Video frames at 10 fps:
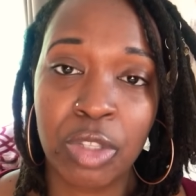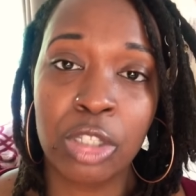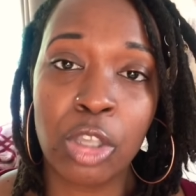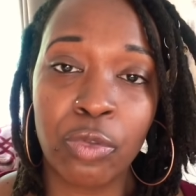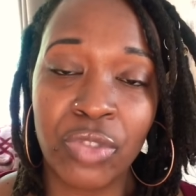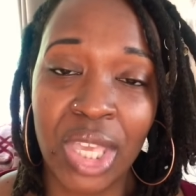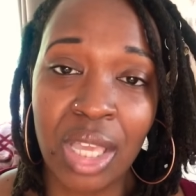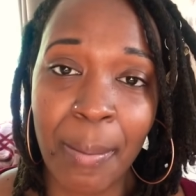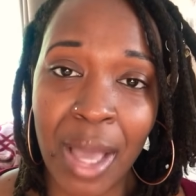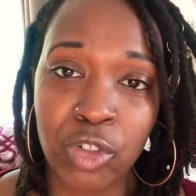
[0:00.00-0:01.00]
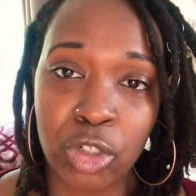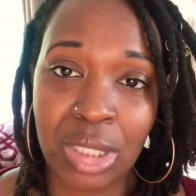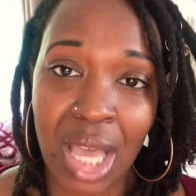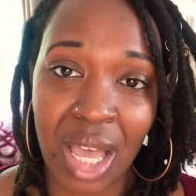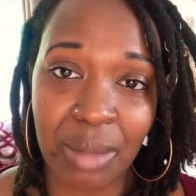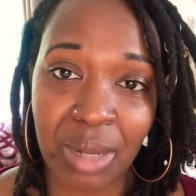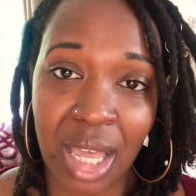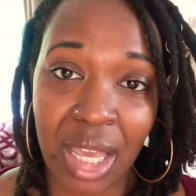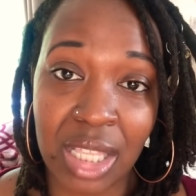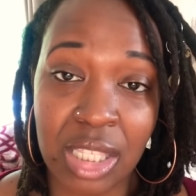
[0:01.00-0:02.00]
So think about your
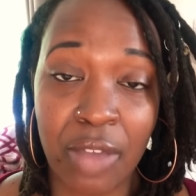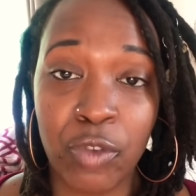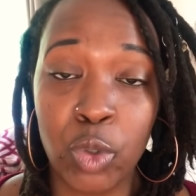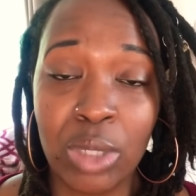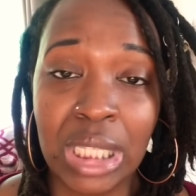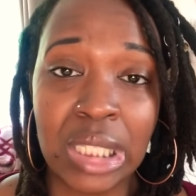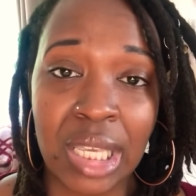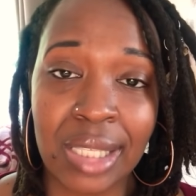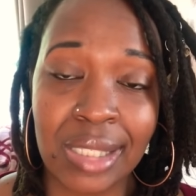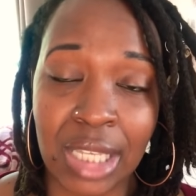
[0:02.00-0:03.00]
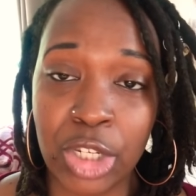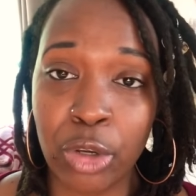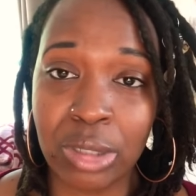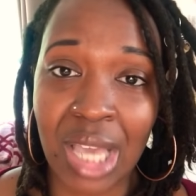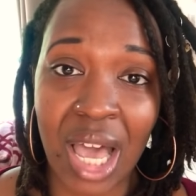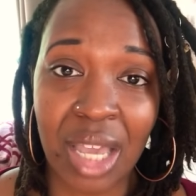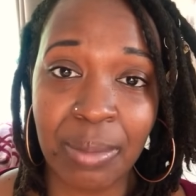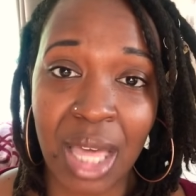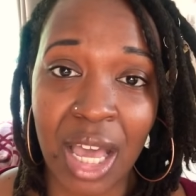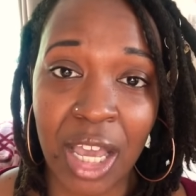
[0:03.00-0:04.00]
timelines. If you need to extend your
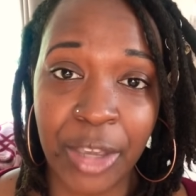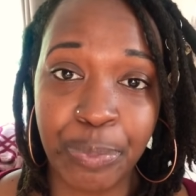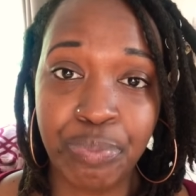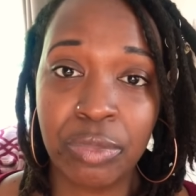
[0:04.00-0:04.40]
timeline,